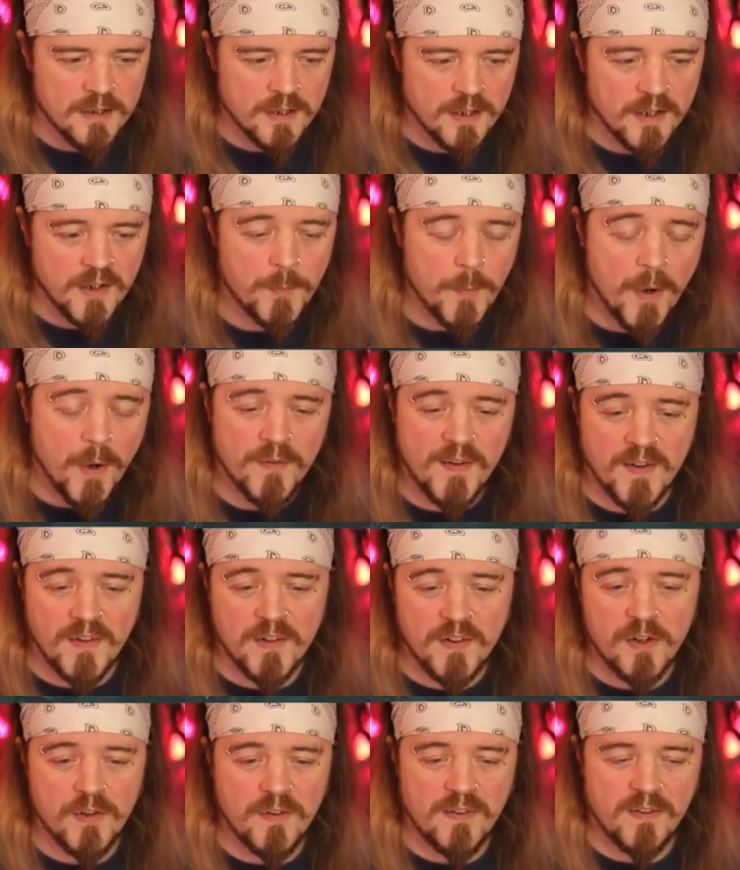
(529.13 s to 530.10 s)
I suppose that's
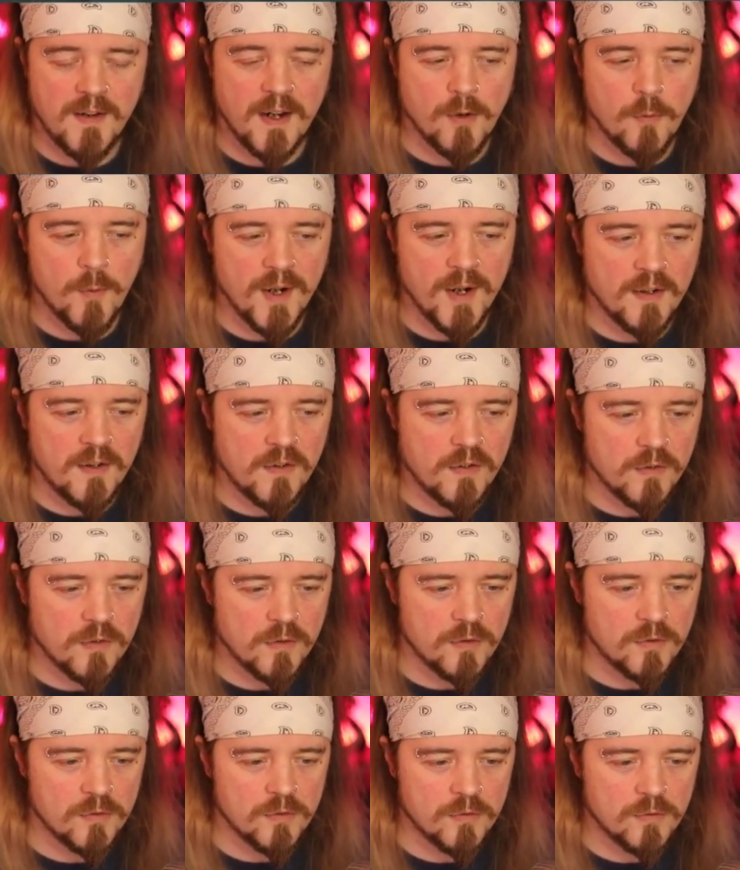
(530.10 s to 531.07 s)
a good segue
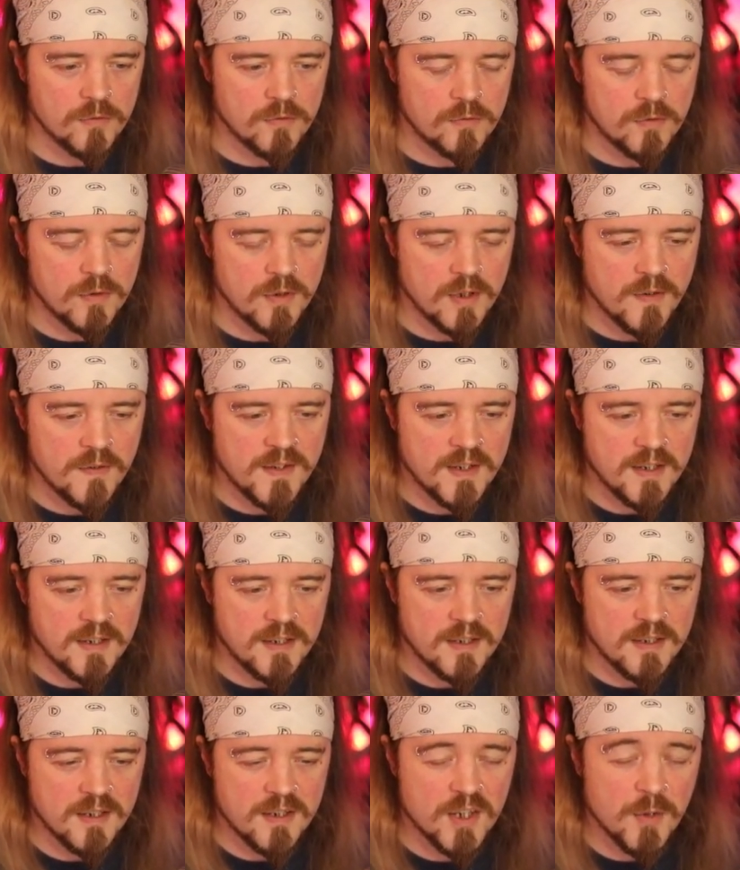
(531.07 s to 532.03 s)
to
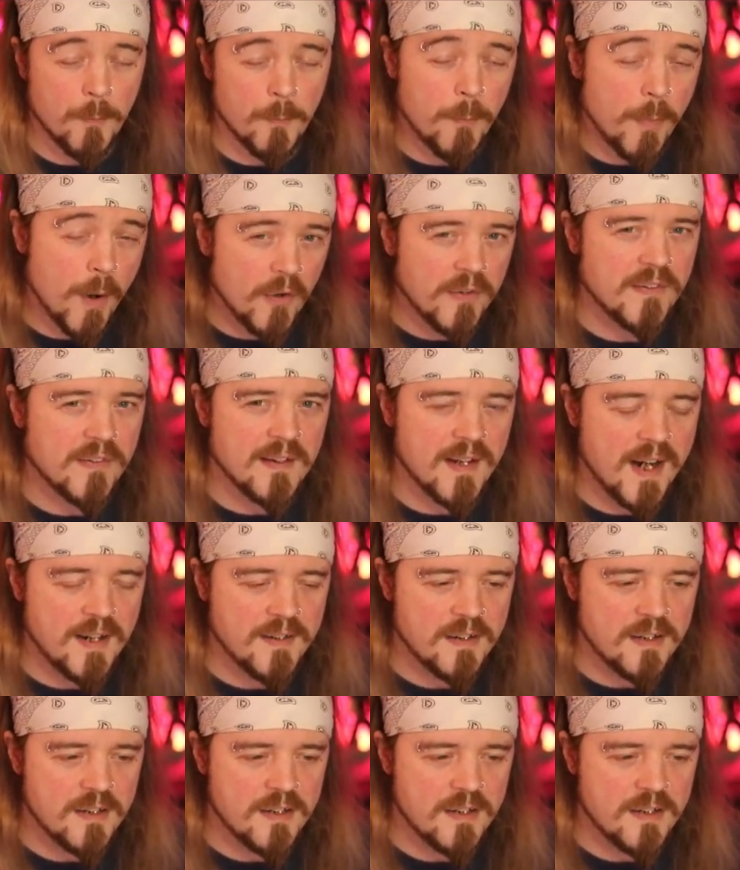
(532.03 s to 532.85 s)
the boss ladder.